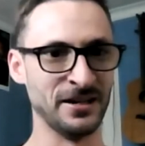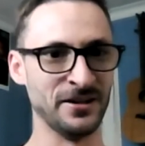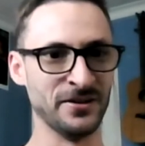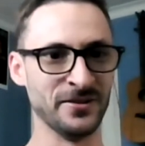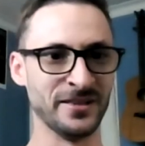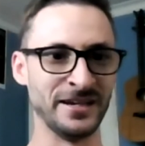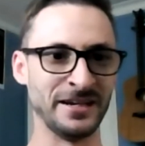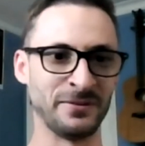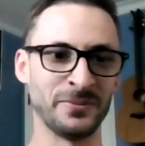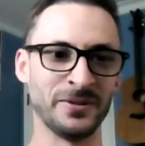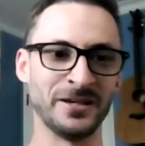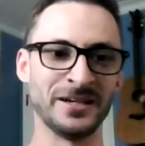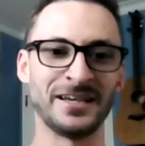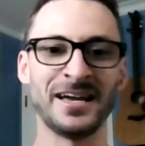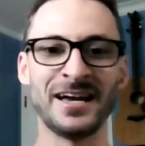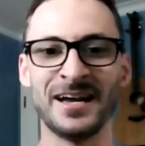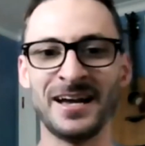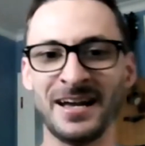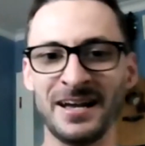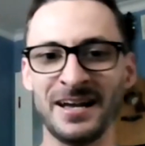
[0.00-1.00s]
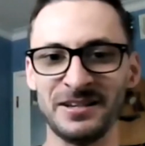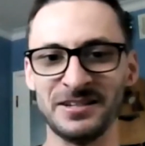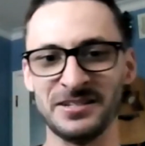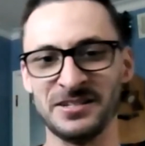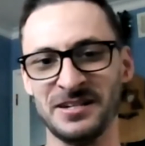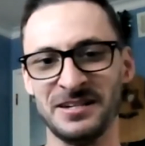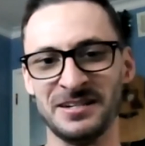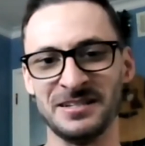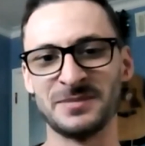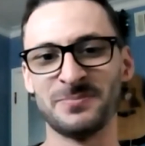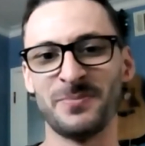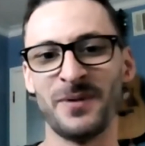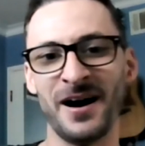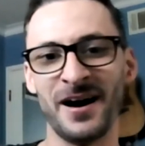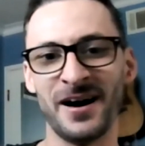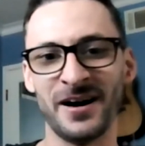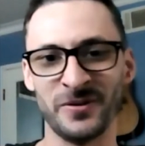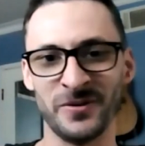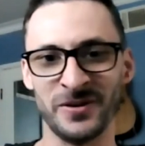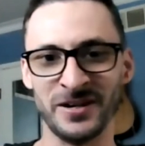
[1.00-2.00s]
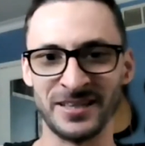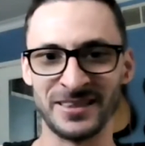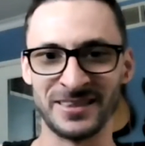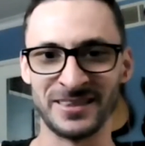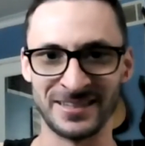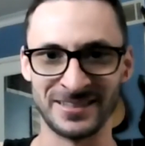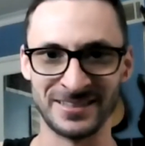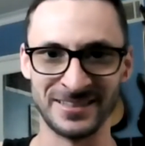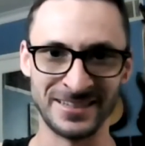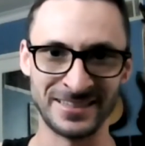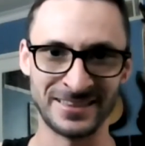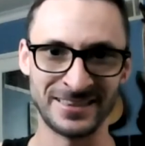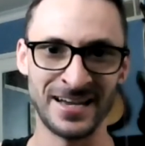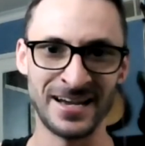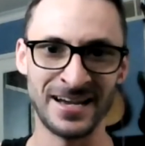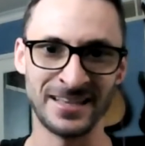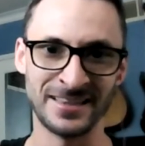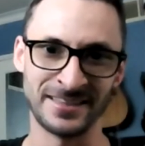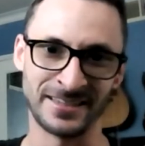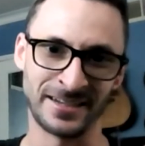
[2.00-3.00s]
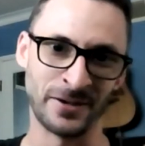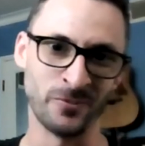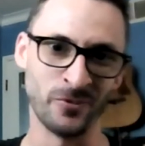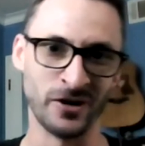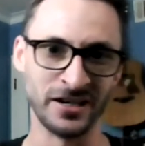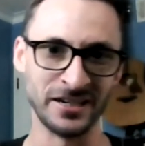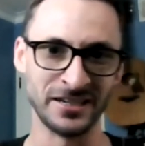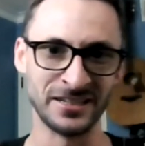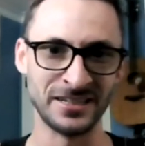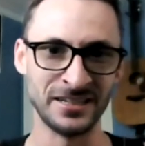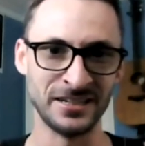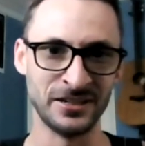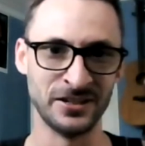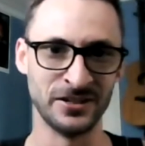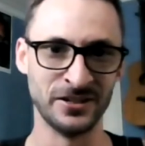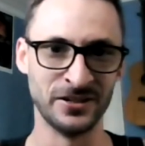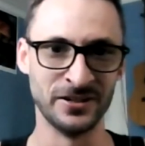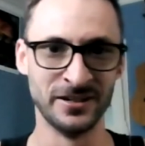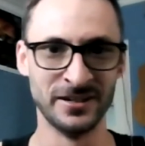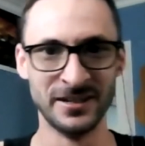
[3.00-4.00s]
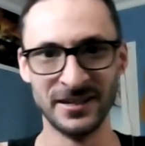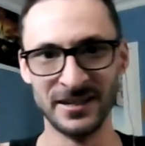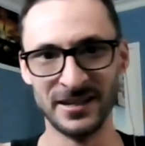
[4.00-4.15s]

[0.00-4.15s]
like hey, do you need a spot or anything like that? Like I'm right here.